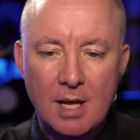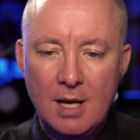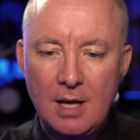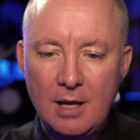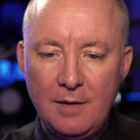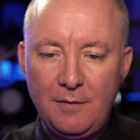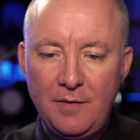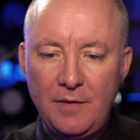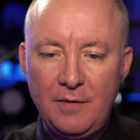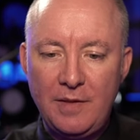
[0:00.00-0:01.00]
Uh, the
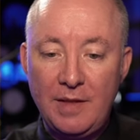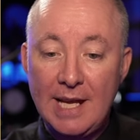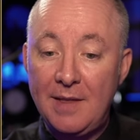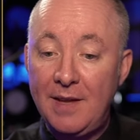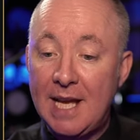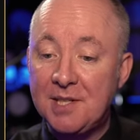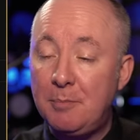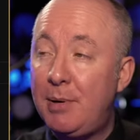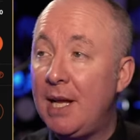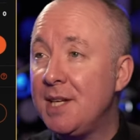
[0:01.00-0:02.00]
the the, the
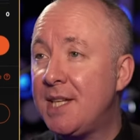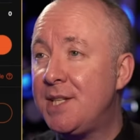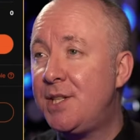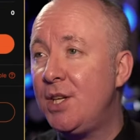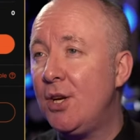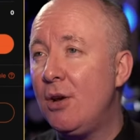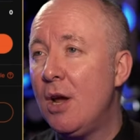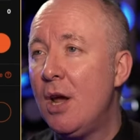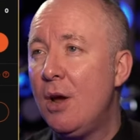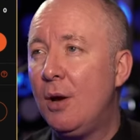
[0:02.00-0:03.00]
S&P. I said to you,
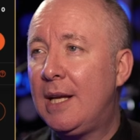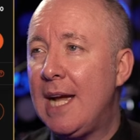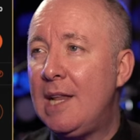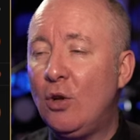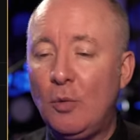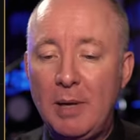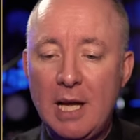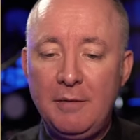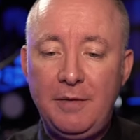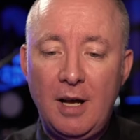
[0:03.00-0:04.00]
get a little
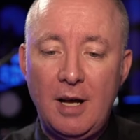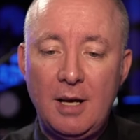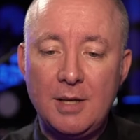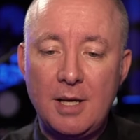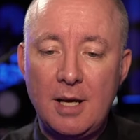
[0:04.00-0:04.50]
bit of uh,